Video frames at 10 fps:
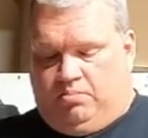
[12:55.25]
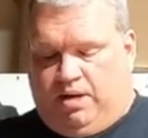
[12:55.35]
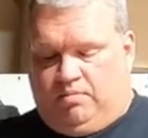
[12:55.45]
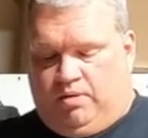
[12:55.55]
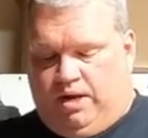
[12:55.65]

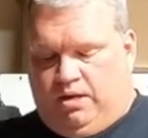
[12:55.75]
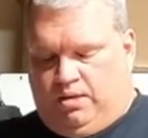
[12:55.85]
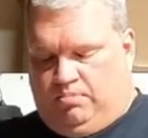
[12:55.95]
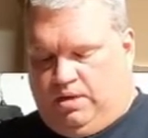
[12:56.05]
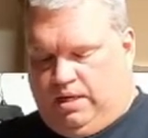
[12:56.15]
My rate,
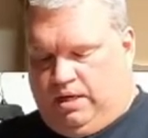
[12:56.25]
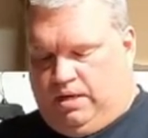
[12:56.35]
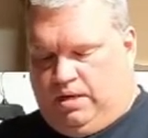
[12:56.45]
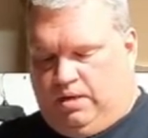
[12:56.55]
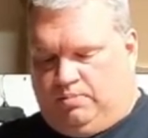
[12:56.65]
my
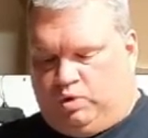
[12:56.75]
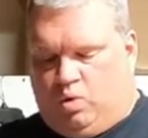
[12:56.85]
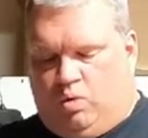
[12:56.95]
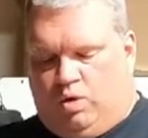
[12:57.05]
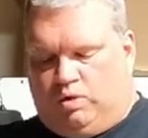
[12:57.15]
um,
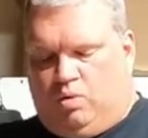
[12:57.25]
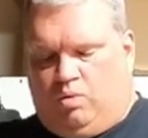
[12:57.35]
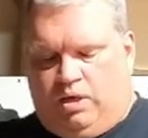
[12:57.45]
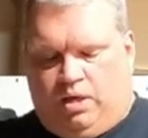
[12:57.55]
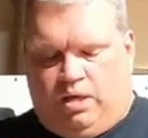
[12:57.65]
score is
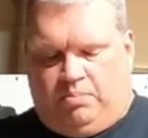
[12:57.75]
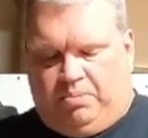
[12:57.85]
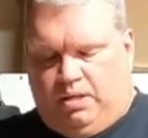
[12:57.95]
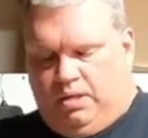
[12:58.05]
going up,